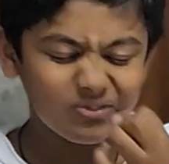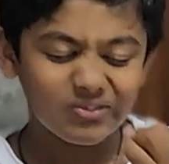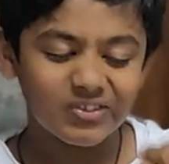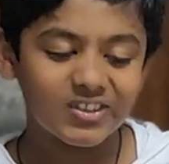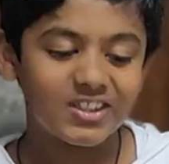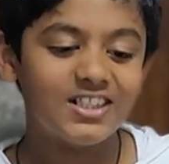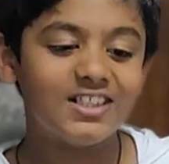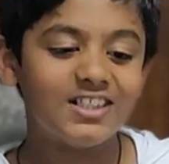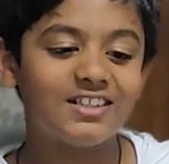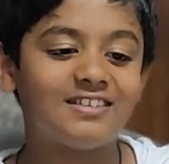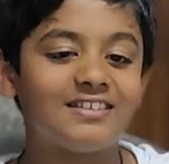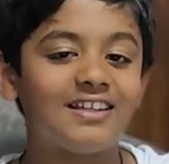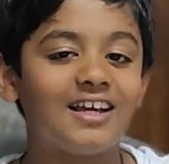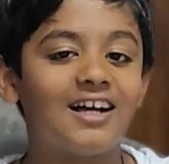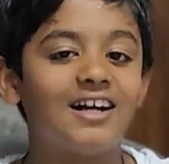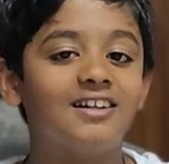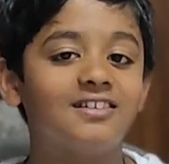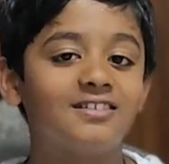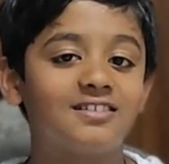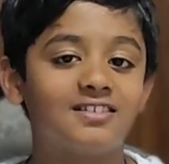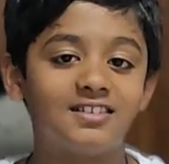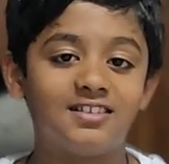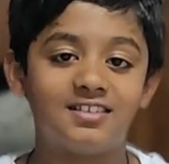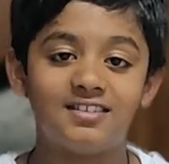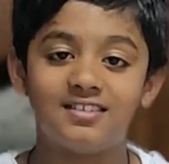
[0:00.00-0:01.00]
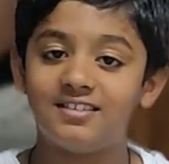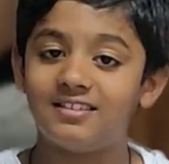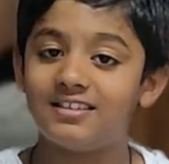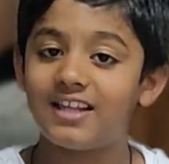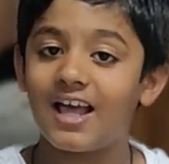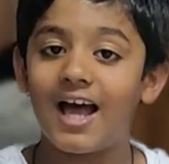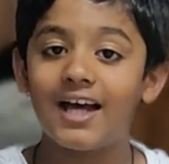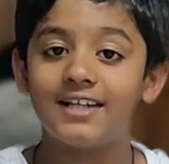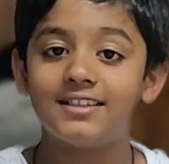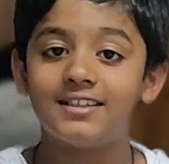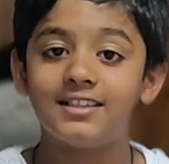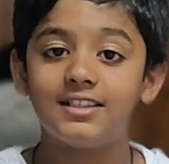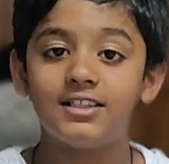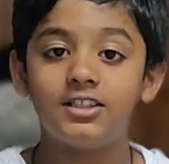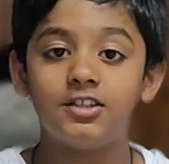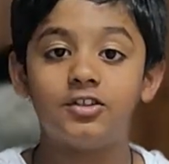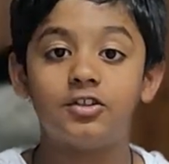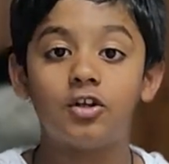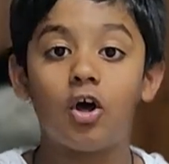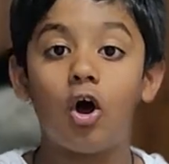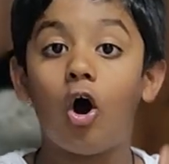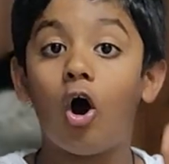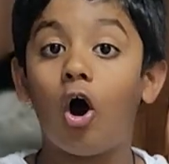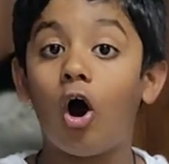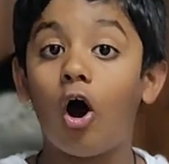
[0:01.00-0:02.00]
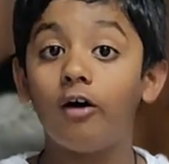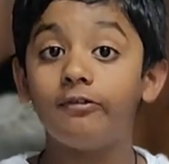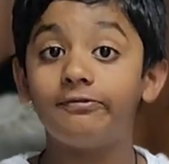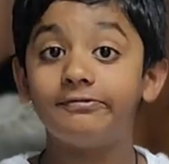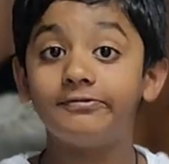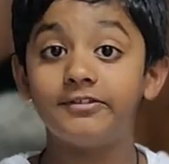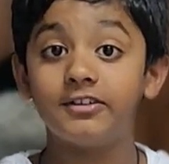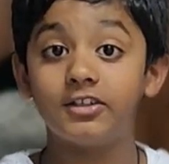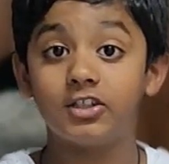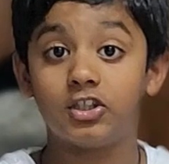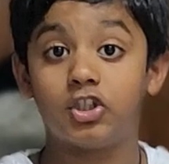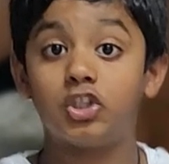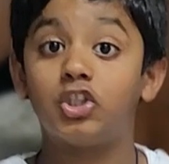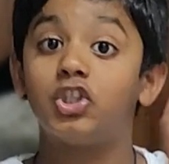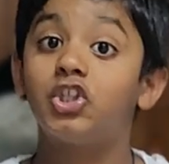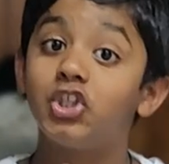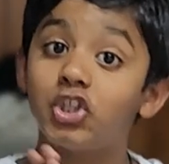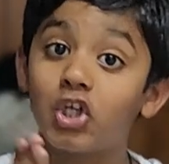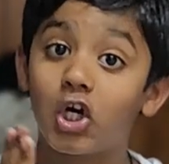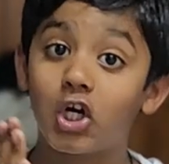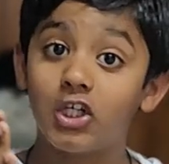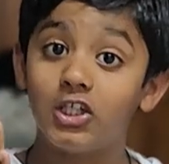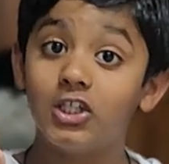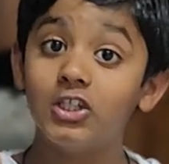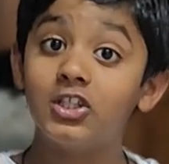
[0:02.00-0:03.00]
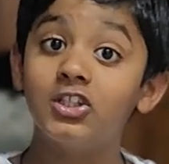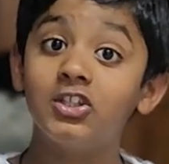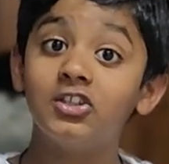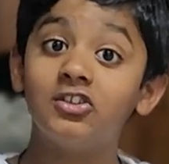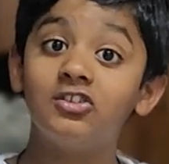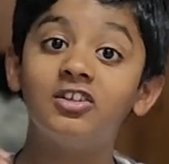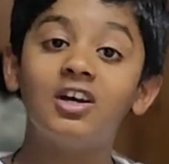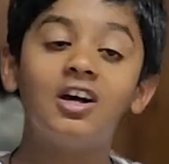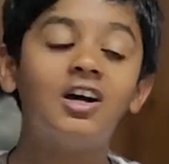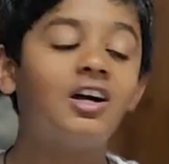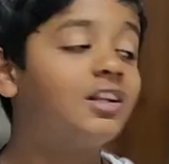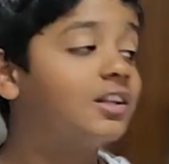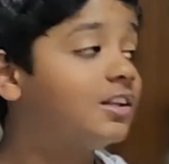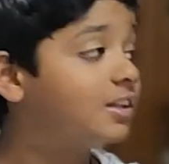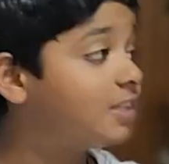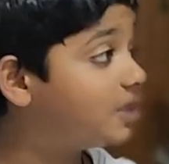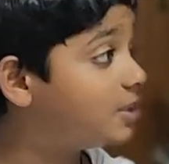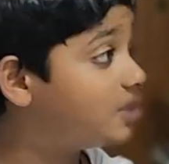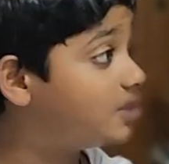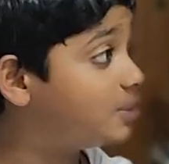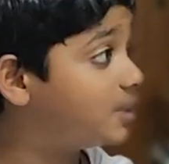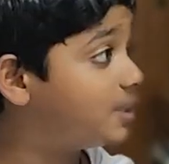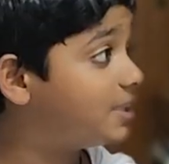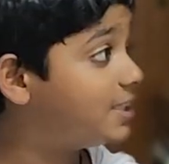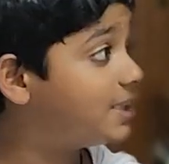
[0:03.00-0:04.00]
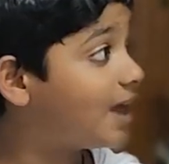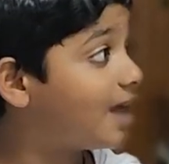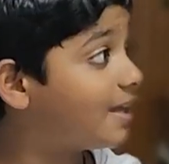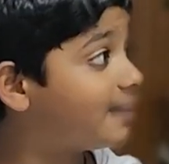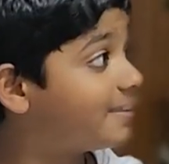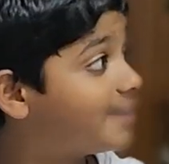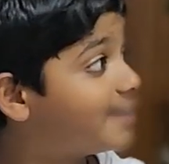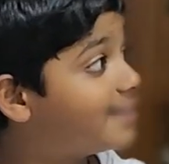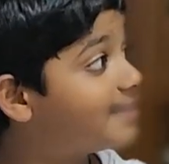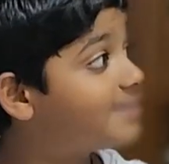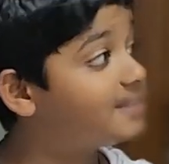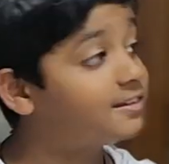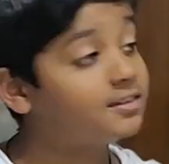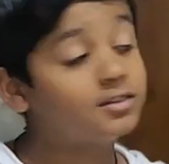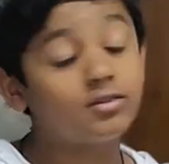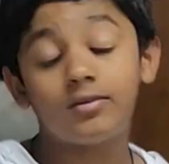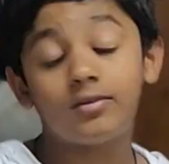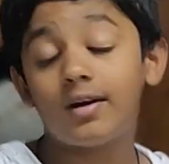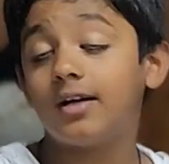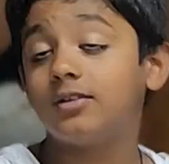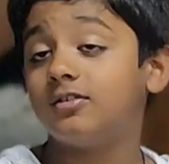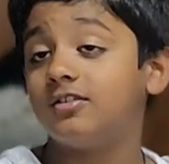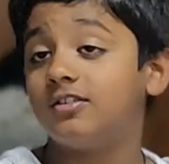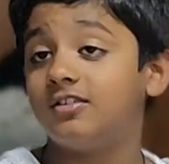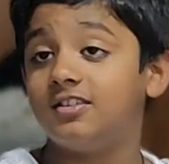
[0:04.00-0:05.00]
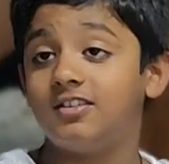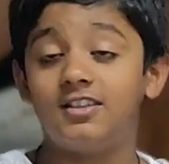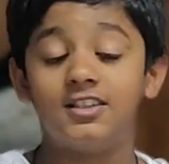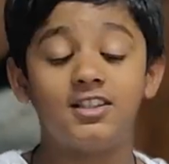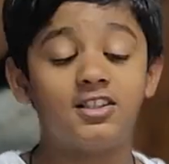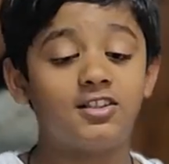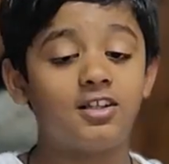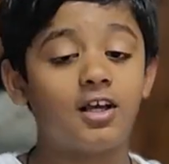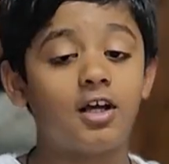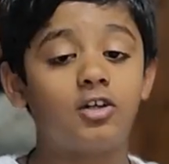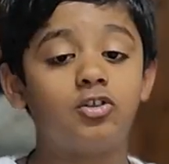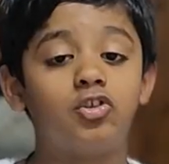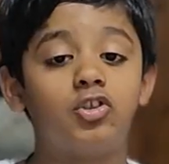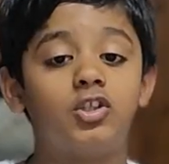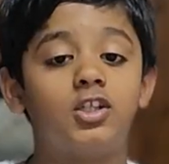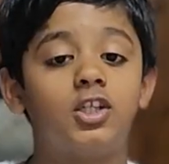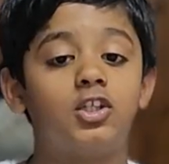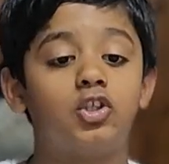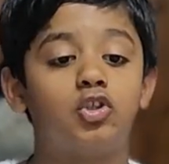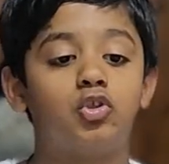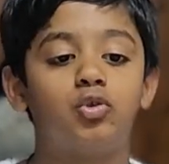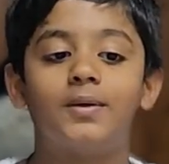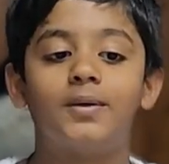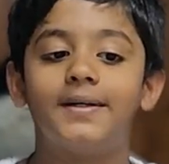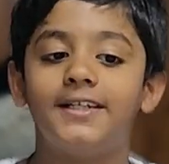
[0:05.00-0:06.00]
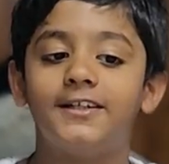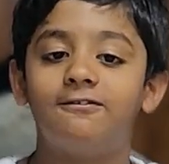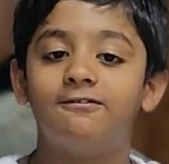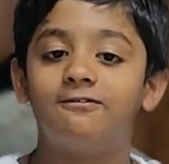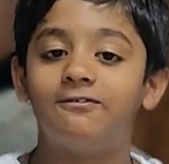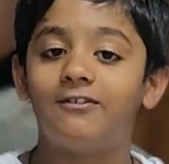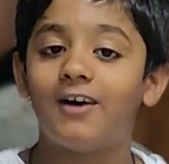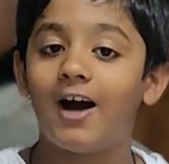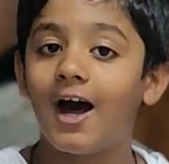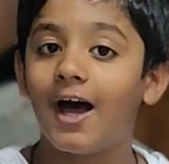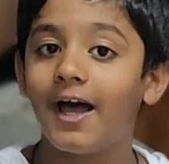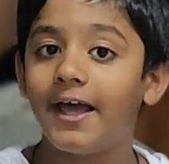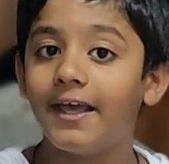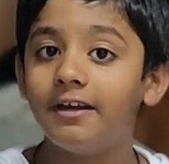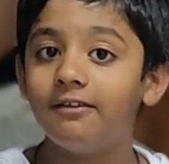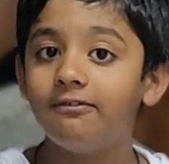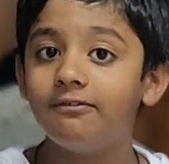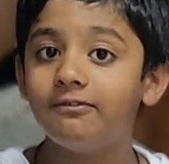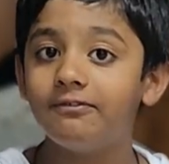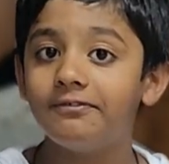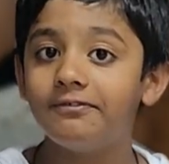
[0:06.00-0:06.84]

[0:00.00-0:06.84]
Its health stat is off the charts. Literally, I think it's around 625.